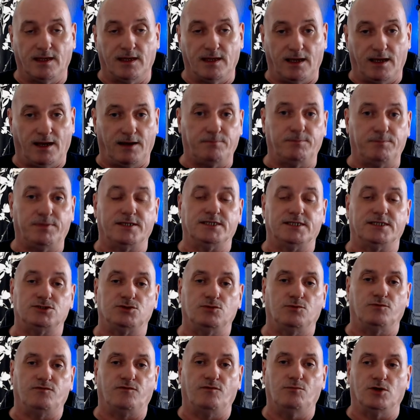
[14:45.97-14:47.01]
I picked this
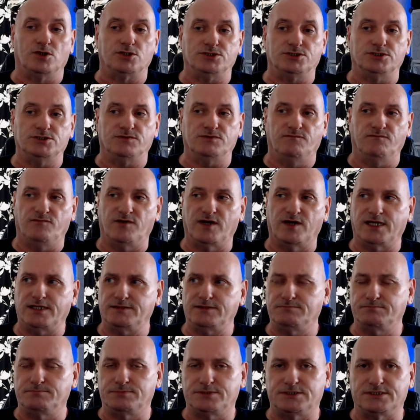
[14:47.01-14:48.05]
up from Washington
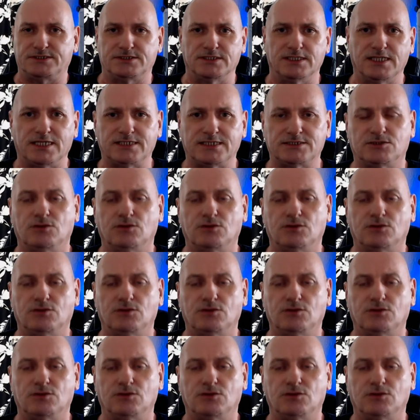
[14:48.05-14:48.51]
Vapes last